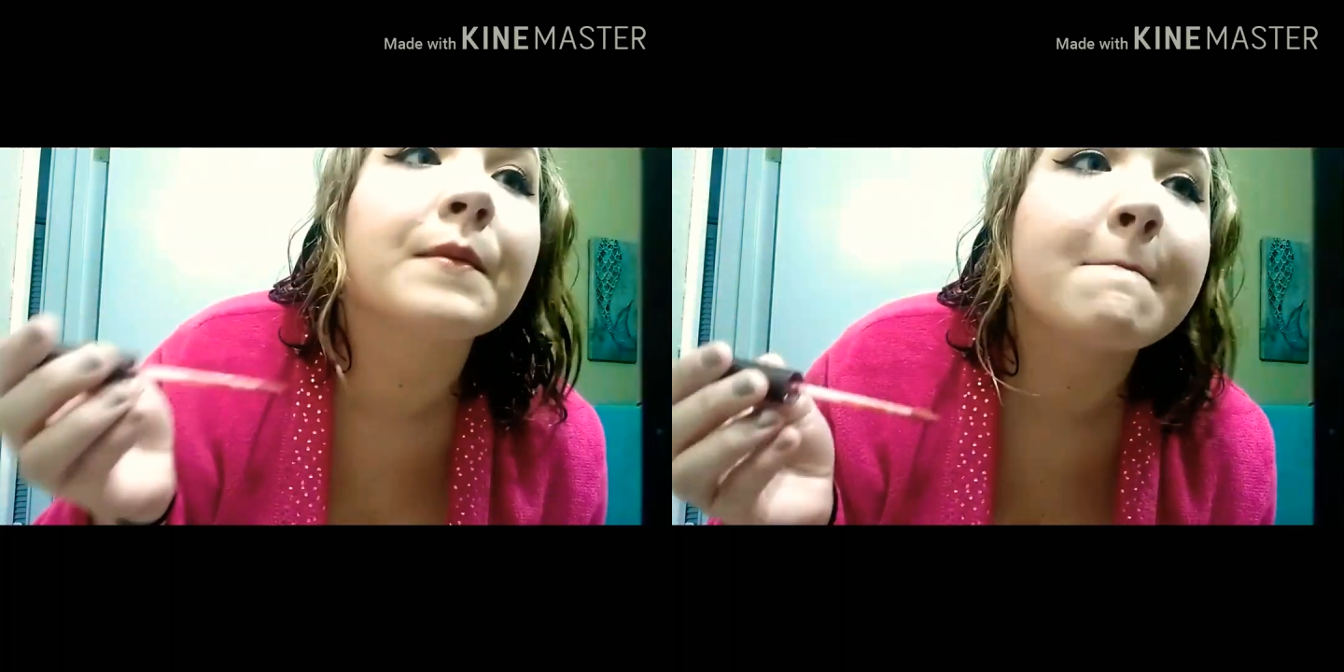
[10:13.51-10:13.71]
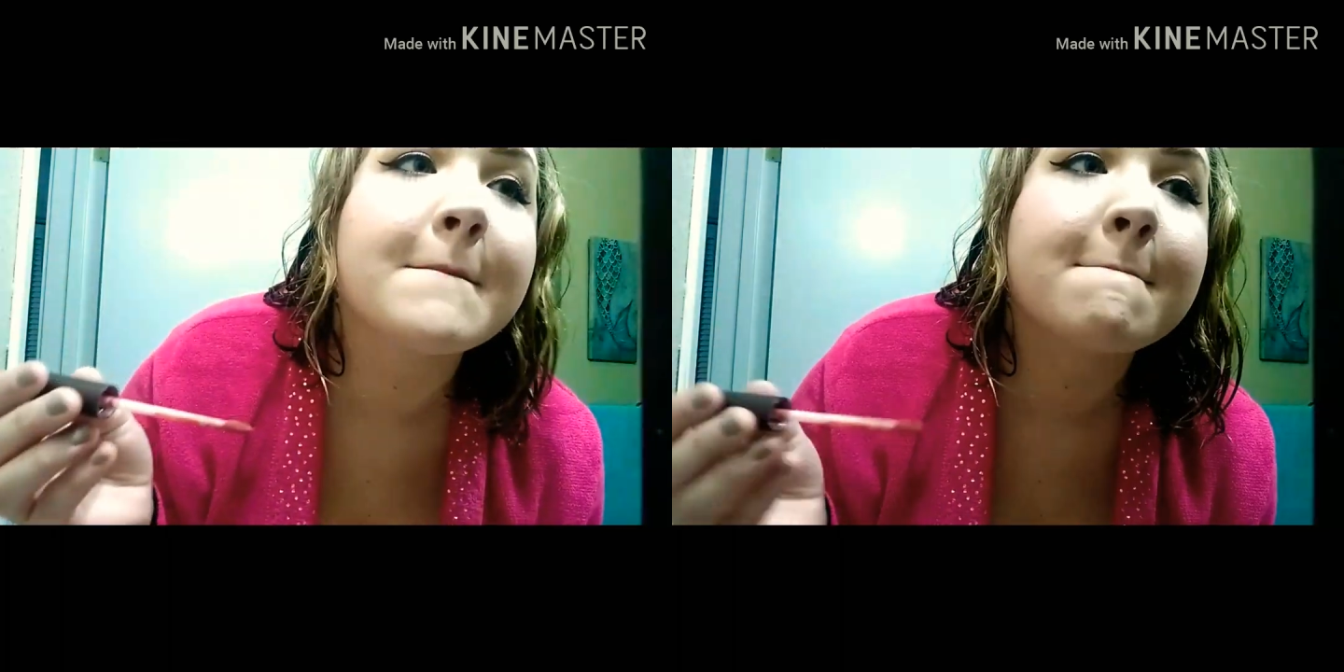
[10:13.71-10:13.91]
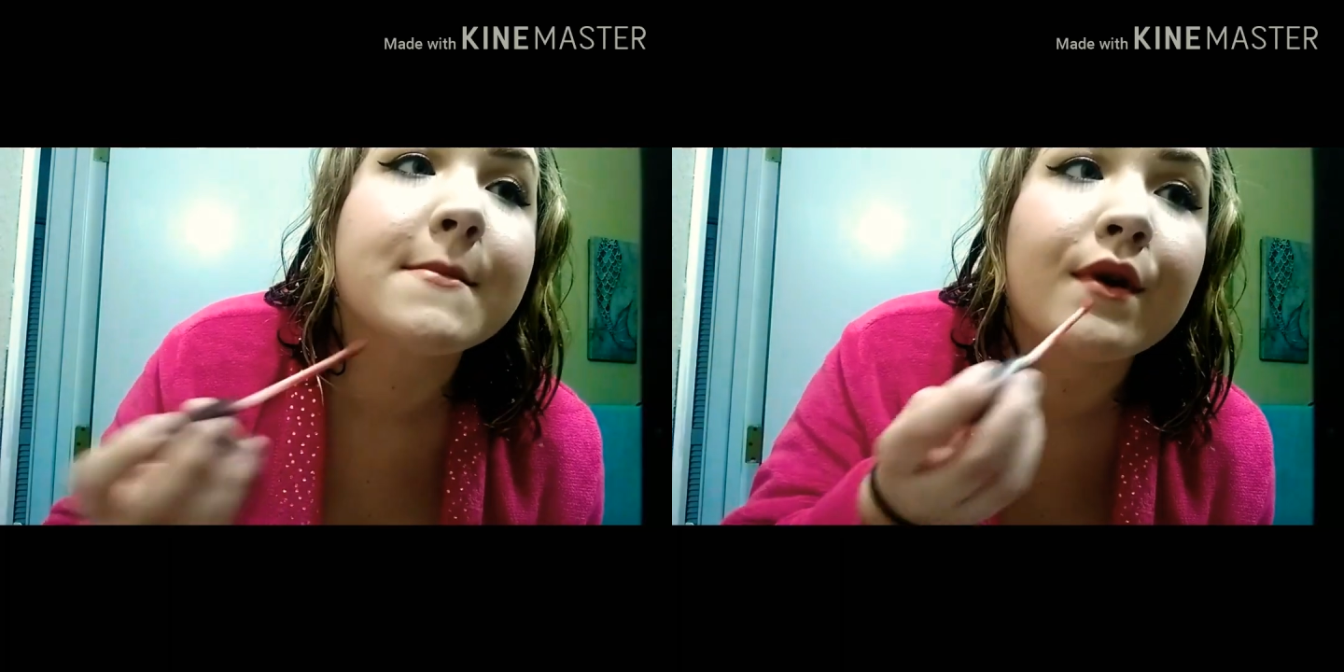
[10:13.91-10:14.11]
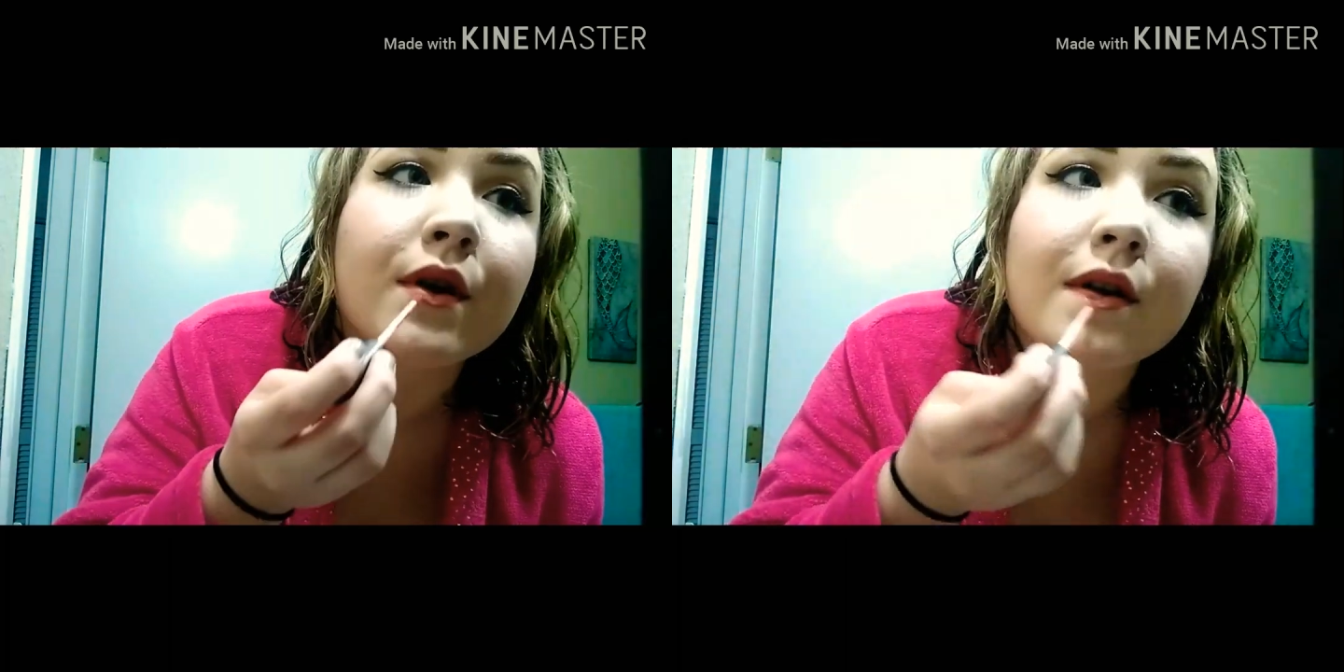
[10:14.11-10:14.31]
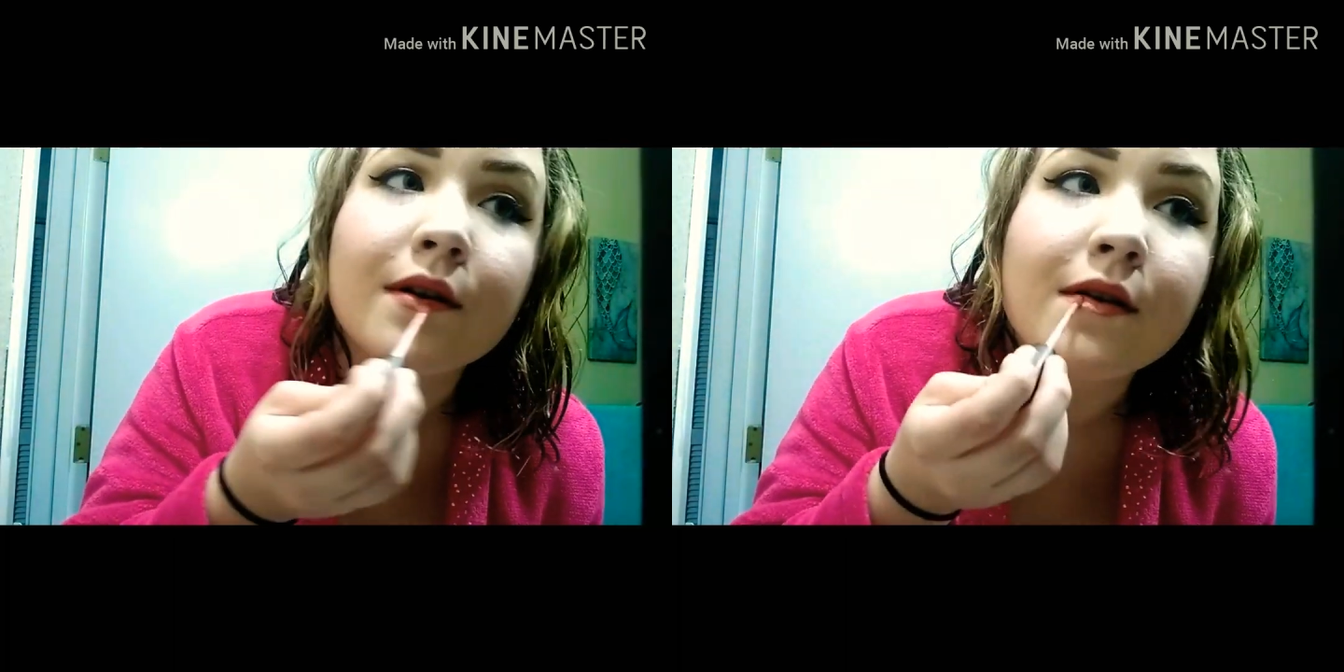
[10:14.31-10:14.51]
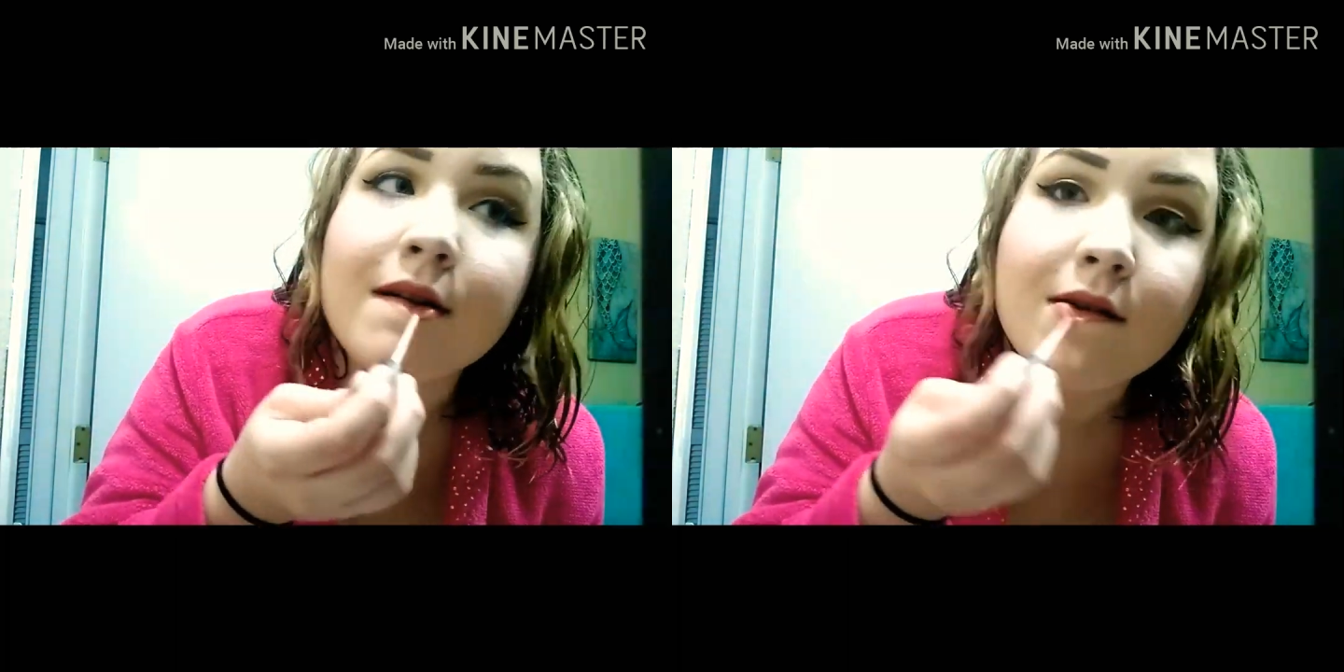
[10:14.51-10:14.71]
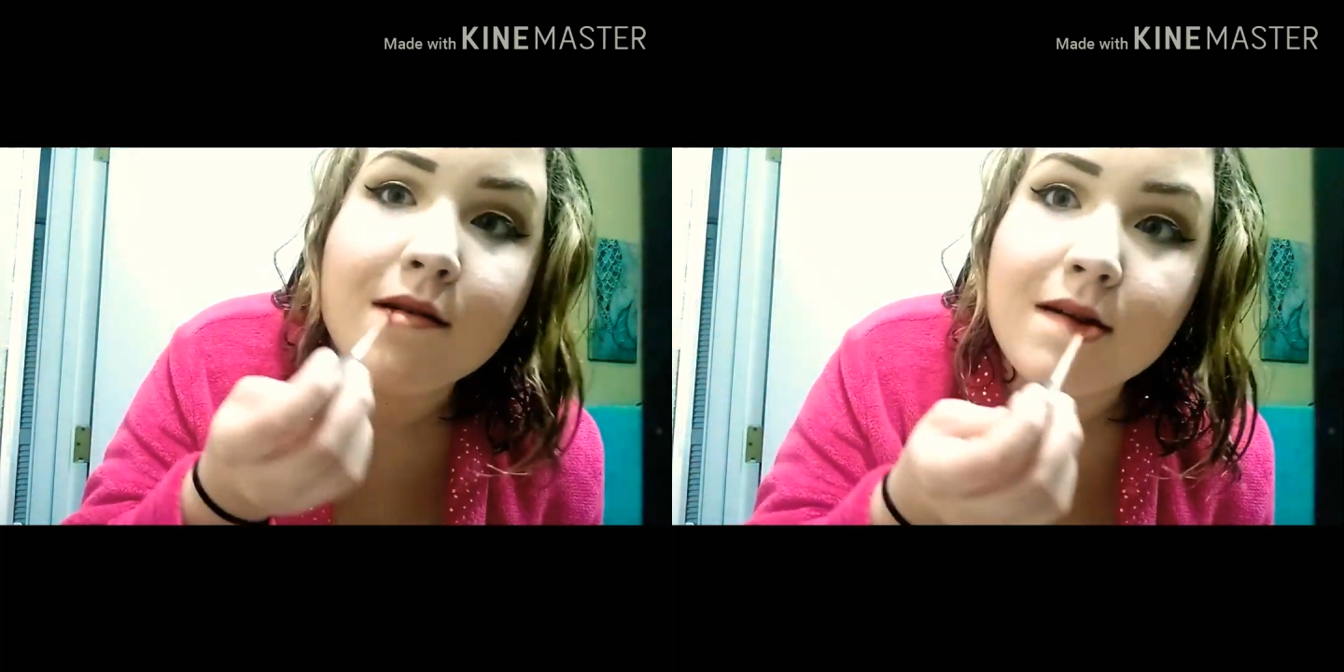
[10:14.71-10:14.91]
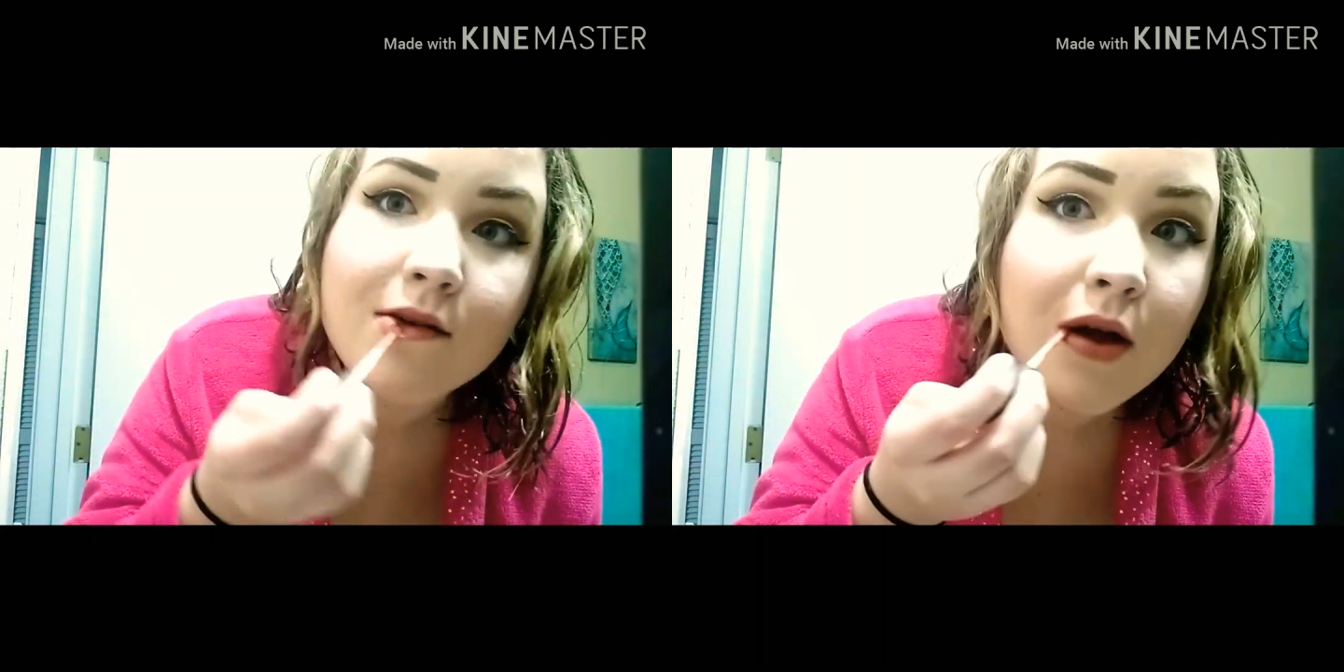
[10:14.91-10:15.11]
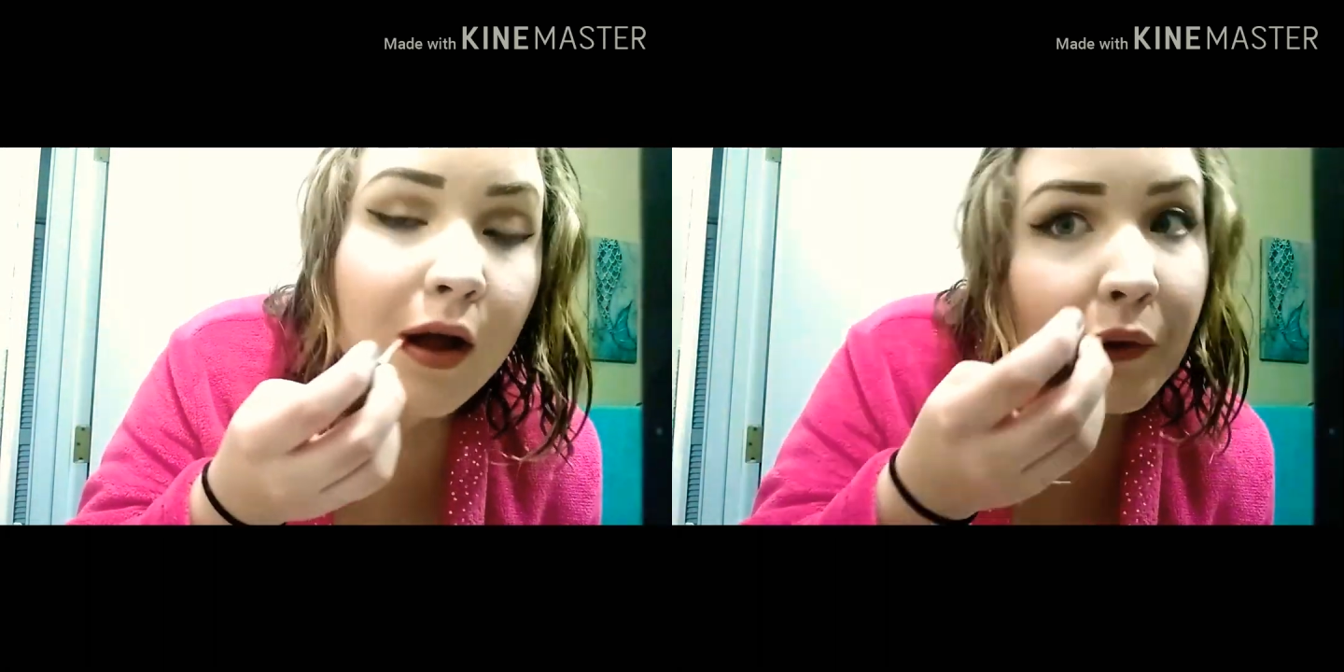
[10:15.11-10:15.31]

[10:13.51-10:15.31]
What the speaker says: So like a regular